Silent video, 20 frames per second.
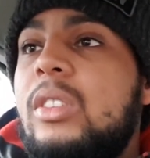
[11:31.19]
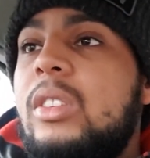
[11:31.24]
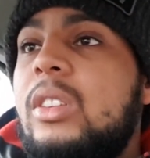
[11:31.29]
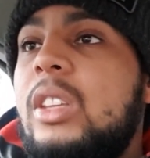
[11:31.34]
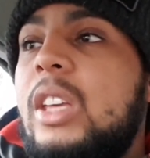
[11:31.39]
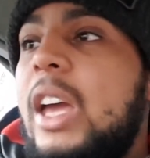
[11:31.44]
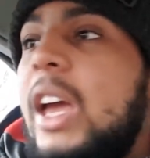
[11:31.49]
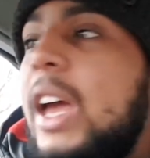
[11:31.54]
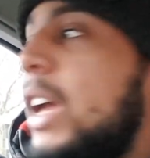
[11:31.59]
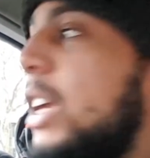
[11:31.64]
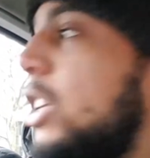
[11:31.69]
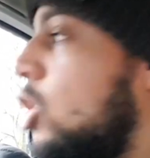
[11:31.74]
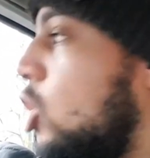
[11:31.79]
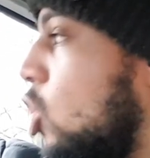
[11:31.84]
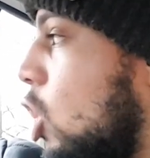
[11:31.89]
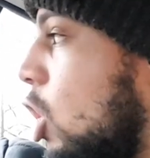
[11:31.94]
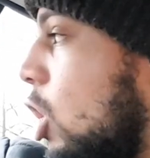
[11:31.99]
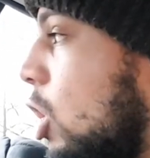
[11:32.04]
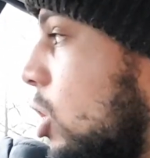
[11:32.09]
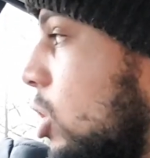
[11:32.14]
Yeah, it's
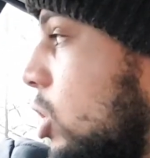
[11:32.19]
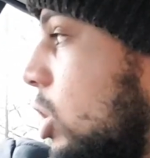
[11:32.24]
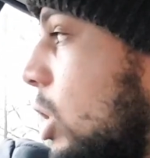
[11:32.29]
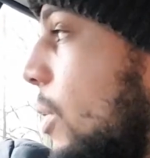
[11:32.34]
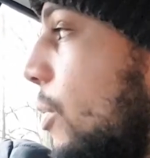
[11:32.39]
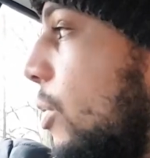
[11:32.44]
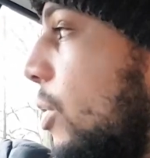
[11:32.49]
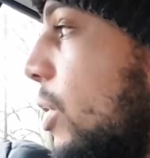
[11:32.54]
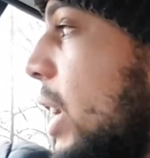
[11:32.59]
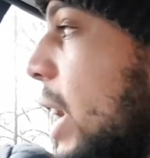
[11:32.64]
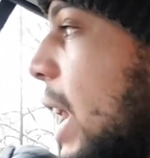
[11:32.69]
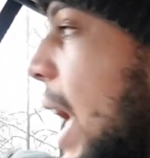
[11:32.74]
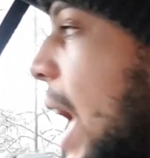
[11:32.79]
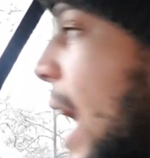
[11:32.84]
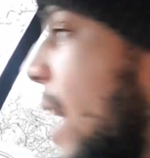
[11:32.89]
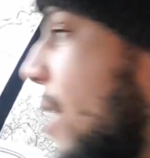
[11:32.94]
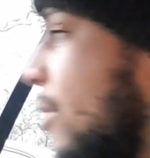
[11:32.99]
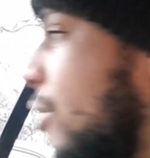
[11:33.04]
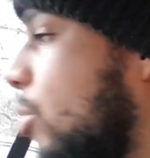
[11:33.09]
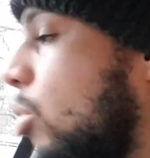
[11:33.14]
not something
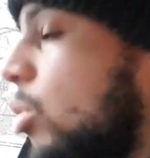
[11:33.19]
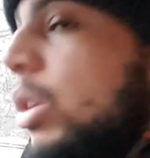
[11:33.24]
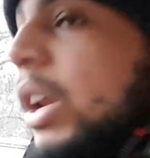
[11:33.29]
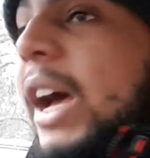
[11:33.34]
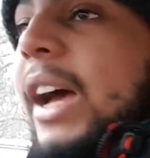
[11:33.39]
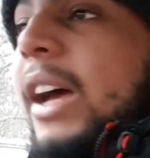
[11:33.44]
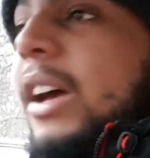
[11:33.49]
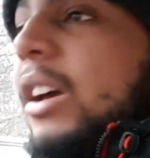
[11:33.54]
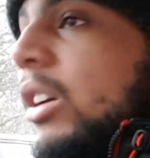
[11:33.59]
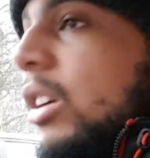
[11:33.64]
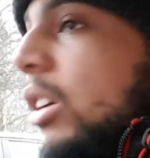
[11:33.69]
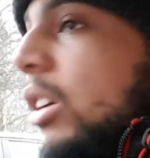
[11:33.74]
that I feel that